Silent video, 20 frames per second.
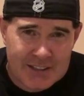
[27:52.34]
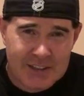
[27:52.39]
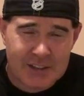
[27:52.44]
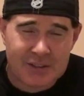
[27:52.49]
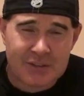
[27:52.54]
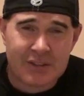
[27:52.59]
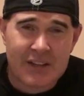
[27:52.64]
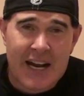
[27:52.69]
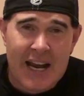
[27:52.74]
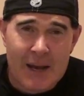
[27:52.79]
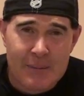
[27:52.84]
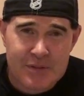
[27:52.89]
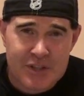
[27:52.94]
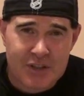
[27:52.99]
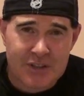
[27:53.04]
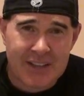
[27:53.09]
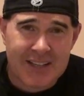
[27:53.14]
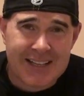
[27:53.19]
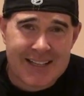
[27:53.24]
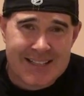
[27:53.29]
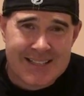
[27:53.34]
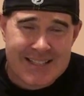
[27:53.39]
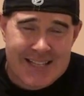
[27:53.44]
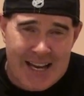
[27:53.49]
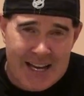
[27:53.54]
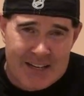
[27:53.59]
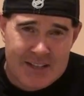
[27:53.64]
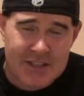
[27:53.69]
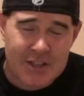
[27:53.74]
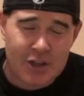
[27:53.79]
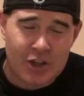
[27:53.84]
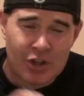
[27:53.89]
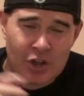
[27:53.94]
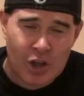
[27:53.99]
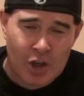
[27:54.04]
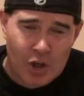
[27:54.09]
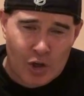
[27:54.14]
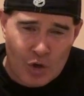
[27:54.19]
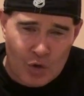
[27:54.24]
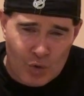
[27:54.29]
The Rams are a contender
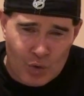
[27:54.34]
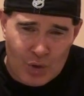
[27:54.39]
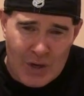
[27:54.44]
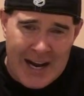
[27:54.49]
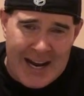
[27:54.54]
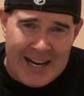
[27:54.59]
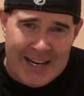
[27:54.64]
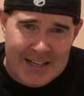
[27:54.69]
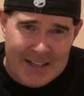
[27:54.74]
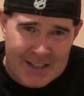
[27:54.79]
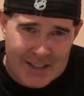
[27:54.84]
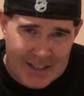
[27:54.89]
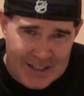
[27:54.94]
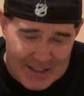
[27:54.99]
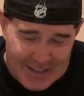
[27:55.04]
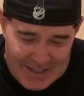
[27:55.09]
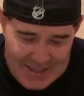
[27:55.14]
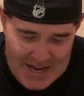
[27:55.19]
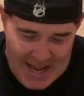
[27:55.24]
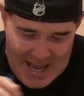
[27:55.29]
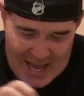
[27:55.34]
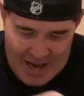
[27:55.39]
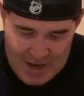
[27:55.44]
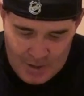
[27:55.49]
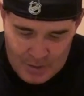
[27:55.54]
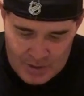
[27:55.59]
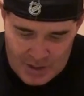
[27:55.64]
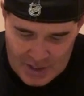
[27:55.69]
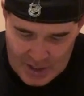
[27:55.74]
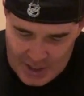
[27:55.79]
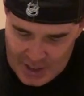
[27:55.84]
right now.